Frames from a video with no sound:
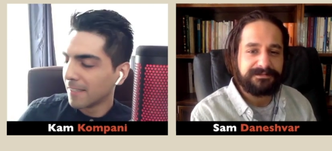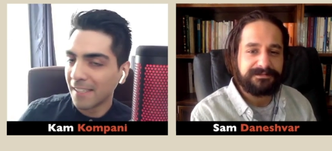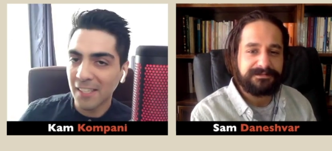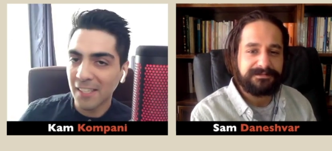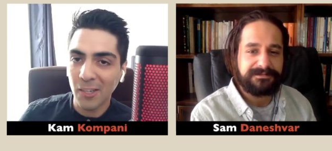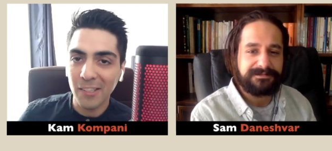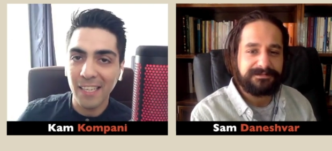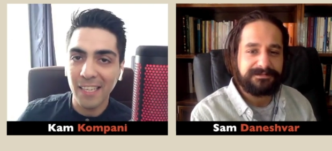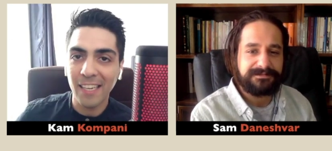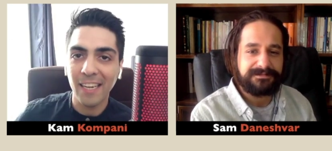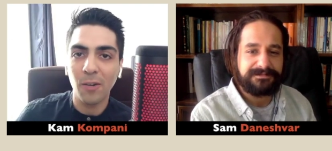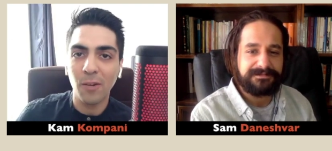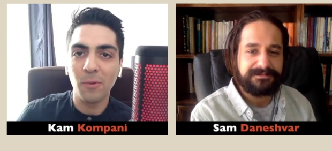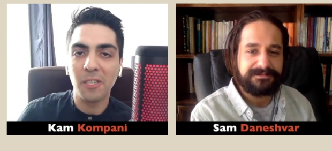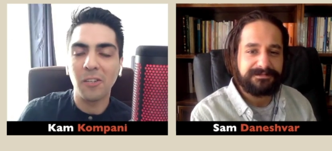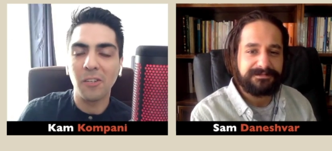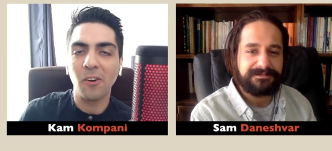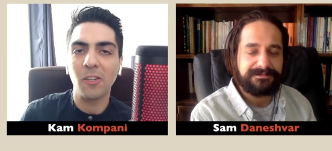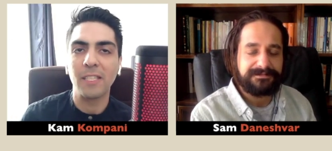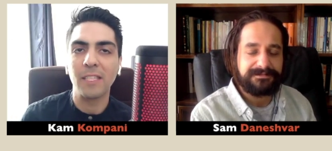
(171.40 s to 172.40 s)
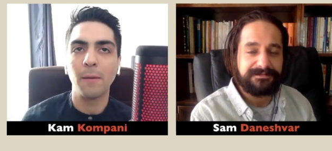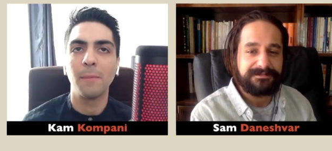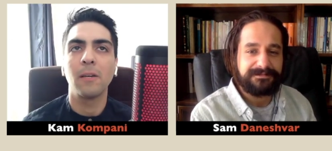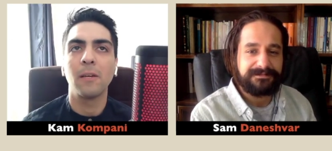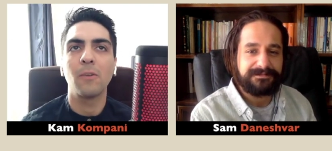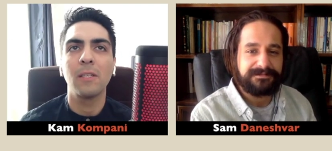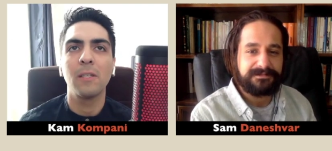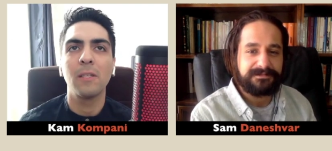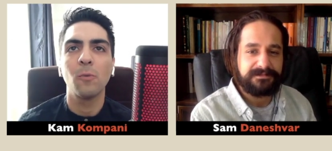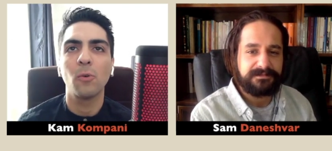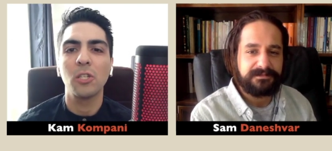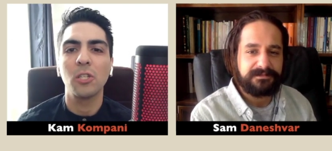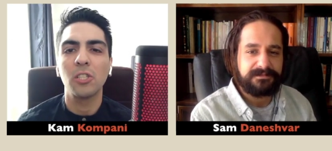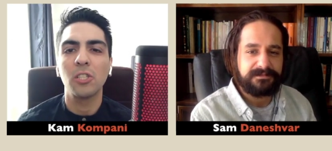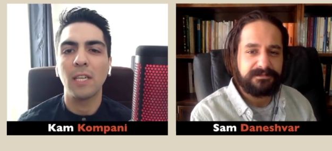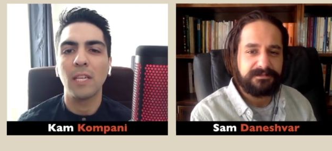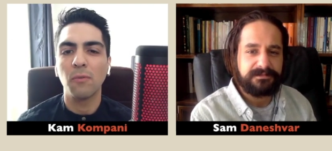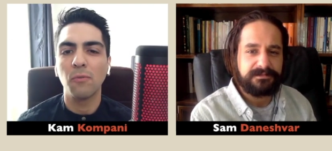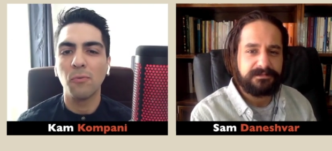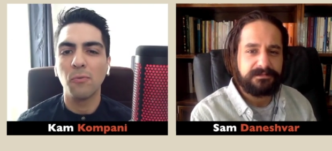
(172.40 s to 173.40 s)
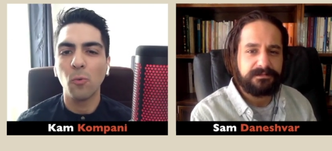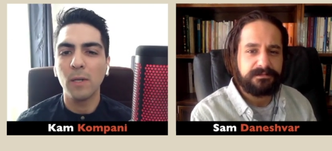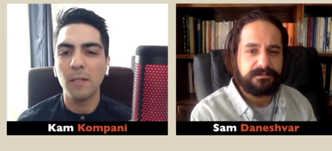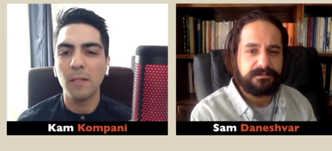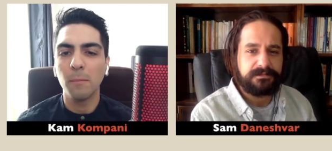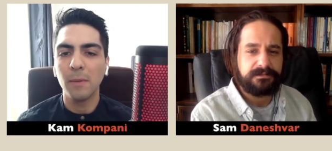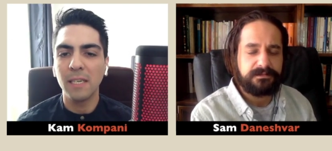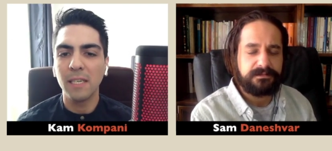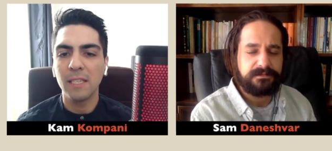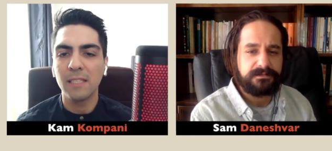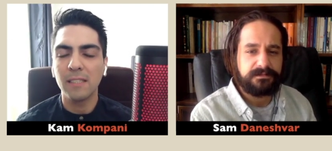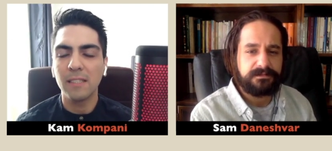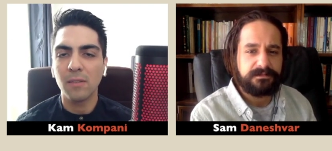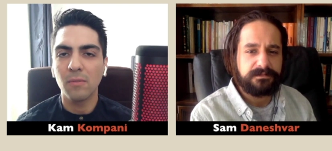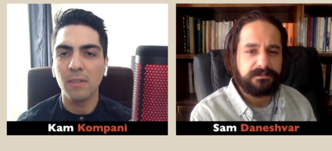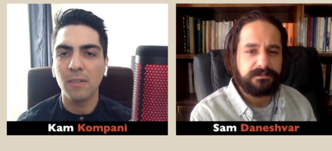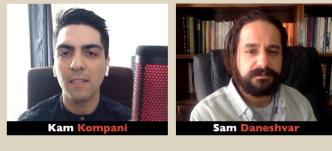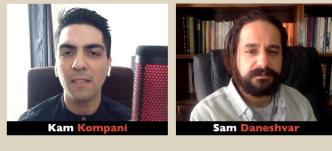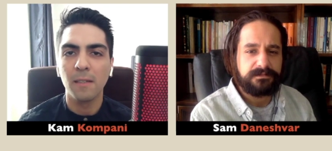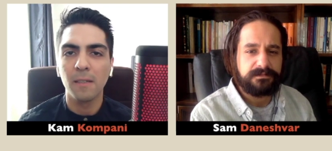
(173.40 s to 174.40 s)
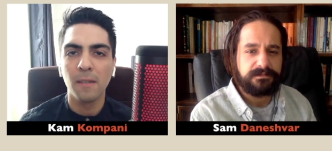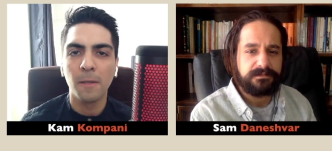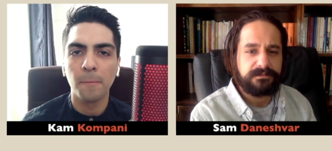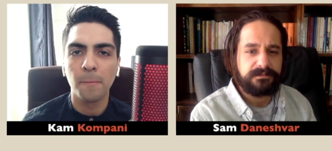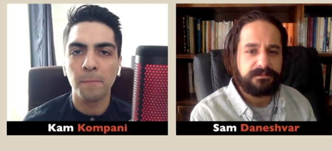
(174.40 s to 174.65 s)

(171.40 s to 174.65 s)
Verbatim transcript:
Speaker 1: none that I recalled. I mean, I only watched like 40 minutes of it,